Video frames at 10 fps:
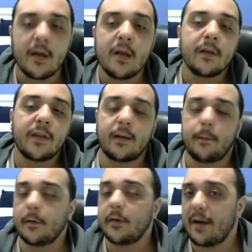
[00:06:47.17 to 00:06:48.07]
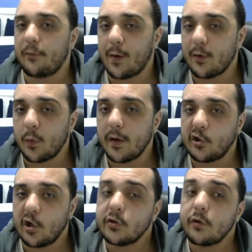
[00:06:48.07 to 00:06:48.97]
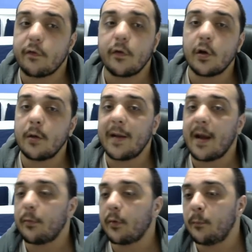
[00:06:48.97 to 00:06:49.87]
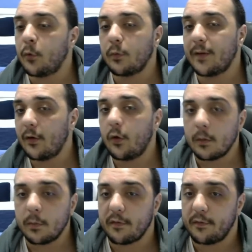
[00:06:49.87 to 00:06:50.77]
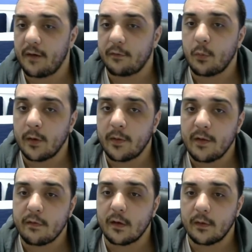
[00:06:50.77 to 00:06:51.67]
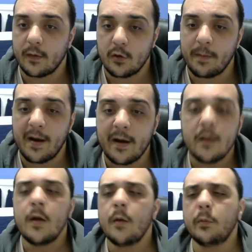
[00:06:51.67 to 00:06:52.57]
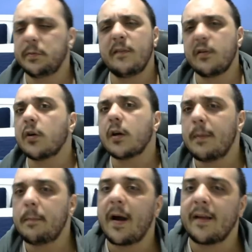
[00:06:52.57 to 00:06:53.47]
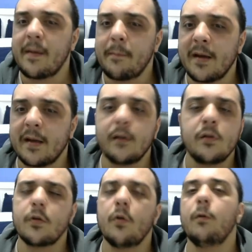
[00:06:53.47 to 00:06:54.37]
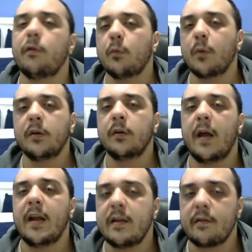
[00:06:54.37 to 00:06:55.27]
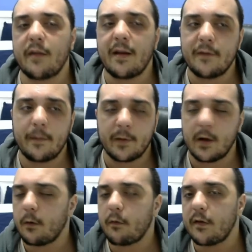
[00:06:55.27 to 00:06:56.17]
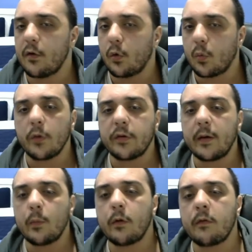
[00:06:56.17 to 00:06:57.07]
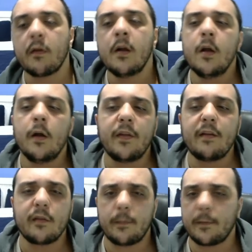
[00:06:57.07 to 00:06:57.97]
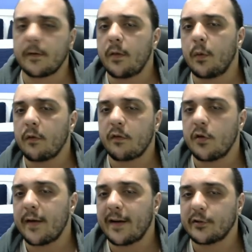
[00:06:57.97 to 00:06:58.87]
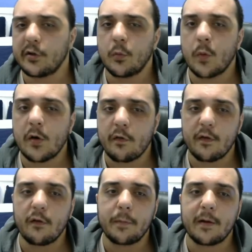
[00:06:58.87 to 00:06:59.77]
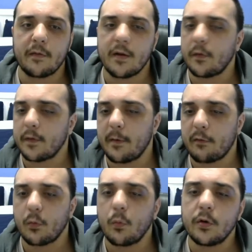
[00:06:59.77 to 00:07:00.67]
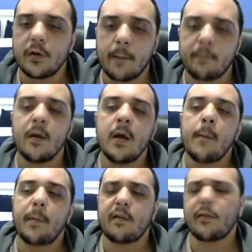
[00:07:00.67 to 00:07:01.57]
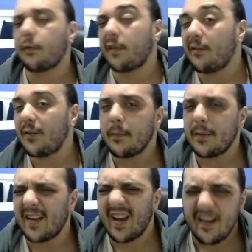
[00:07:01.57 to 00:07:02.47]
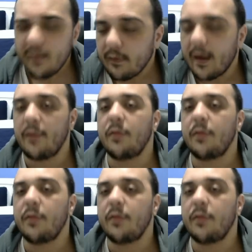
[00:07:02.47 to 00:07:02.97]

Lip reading: They typically have around 20 charges, so you're going to be able to do 10 logbooks for every one of these that you buy, which means you're not going to be buying that many. You can also run any saved up currency or quantity ones. These are typically the ones that you're not actually going to run yourself because they're not the best reward types, but you're still saving them in case, and